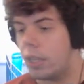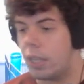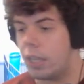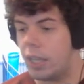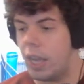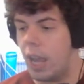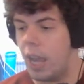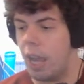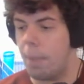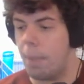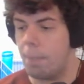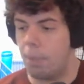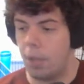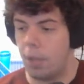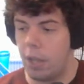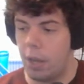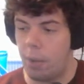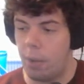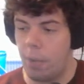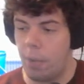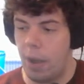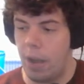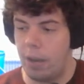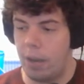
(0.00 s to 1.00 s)
can't play
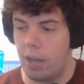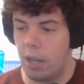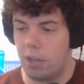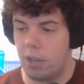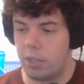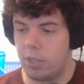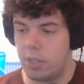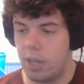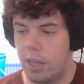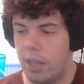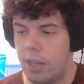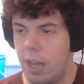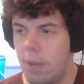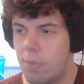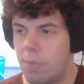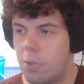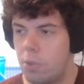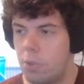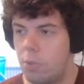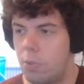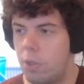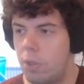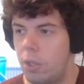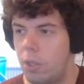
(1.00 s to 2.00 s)
around, I'll say, that
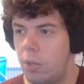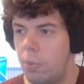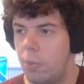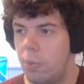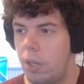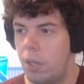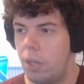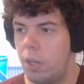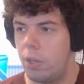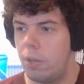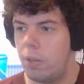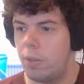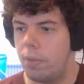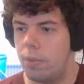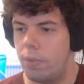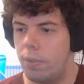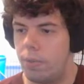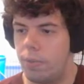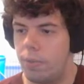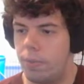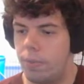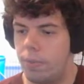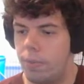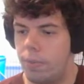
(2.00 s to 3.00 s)
was really weird.
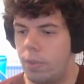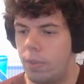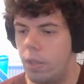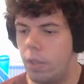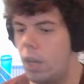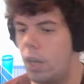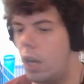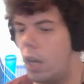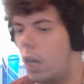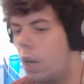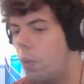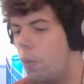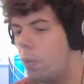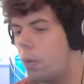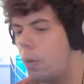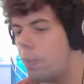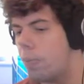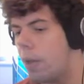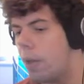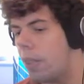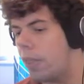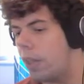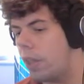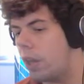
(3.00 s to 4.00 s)
Where'd
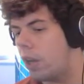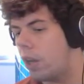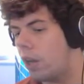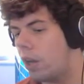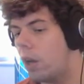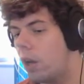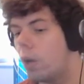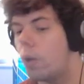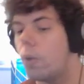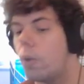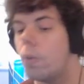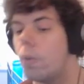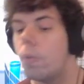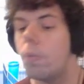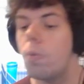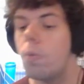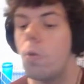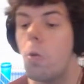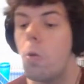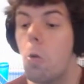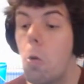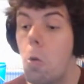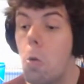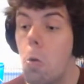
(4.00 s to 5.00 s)
my thing go?
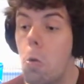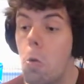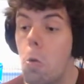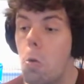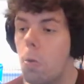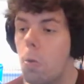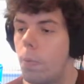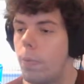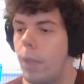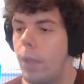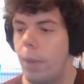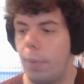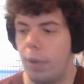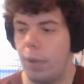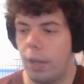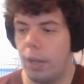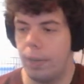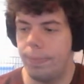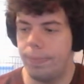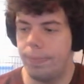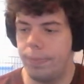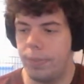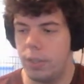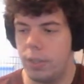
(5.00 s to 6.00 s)
There we go.
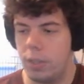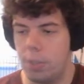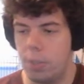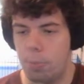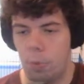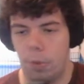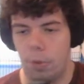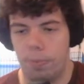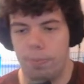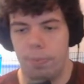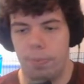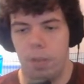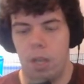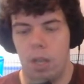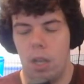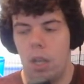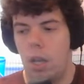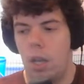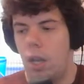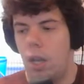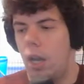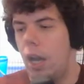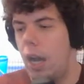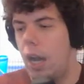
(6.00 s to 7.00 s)
Super weird.
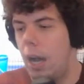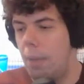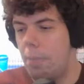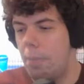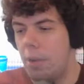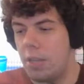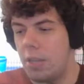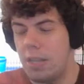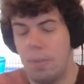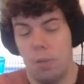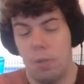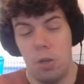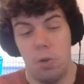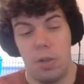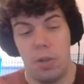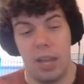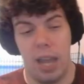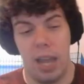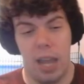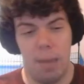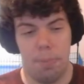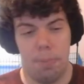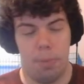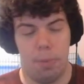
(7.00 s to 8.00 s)
Now something you
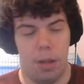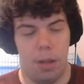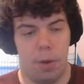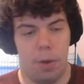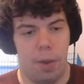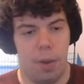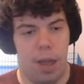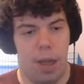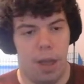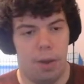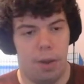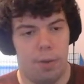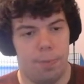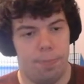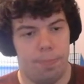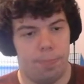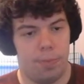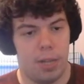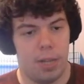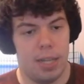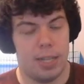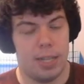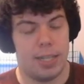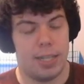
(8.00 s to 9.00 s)
can't play around
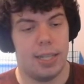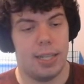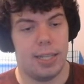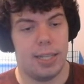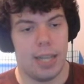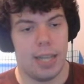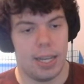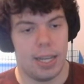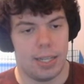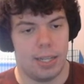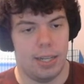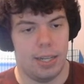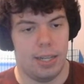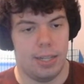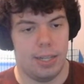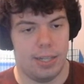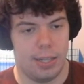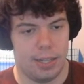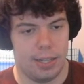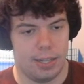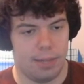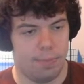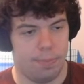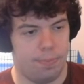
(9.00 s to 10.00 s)
is the Destiny
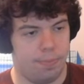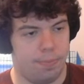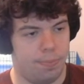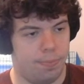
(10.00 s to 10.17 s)
system.